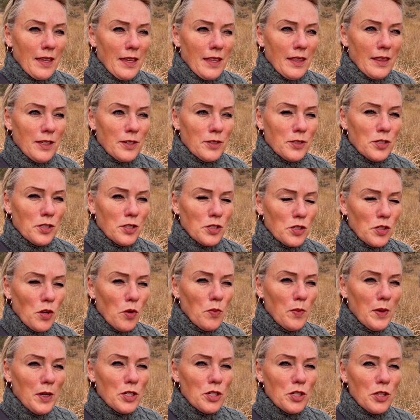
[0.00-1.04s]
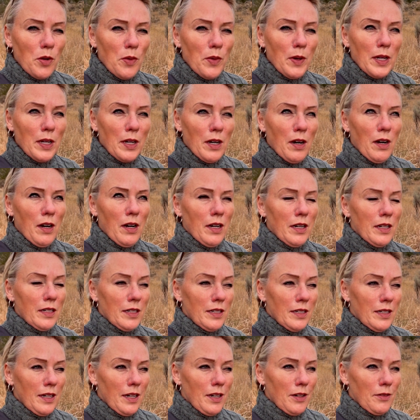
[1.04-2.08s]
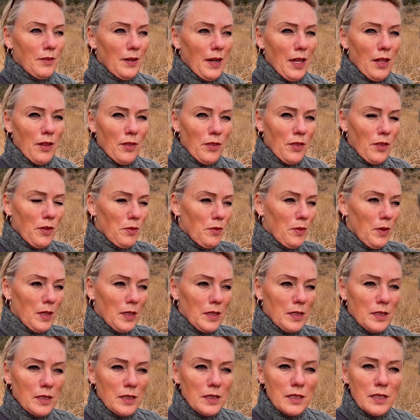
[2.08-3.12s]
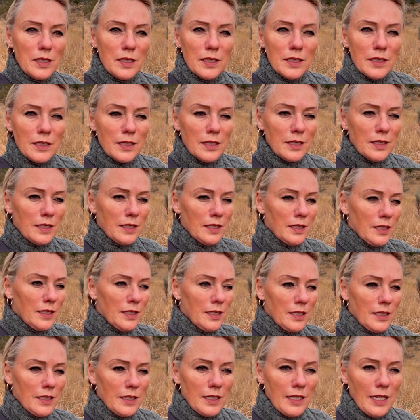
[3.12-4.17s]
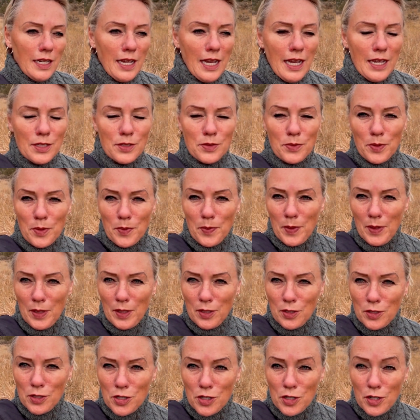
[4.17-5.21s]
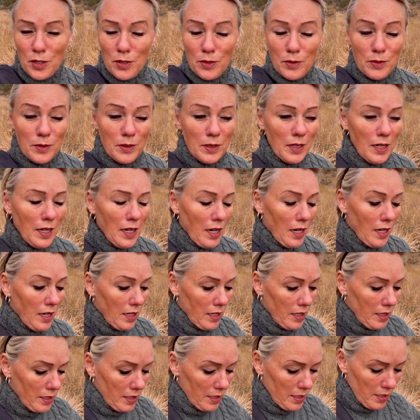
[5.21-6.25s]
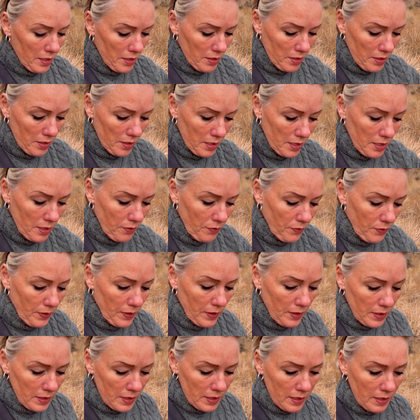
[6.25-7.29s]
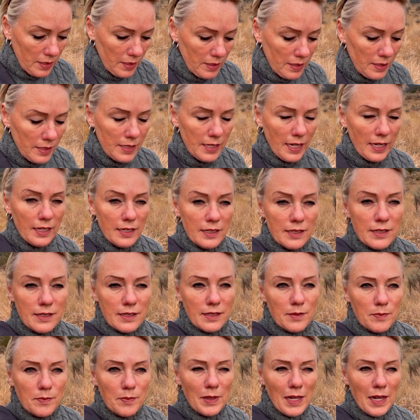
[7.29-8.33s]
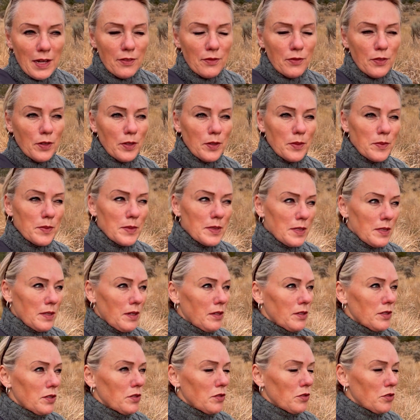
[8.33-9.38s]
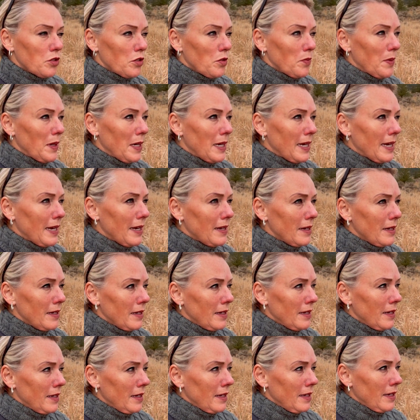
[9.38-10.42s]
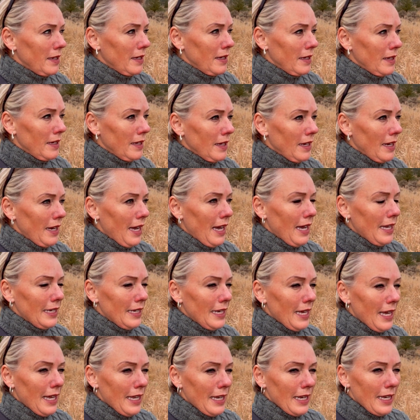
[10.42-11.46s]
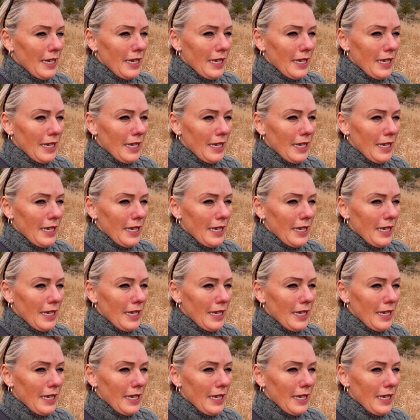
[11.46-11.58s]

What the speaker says: There's so much going on around the world as we're being shown on different sites and platforms on social media, and yet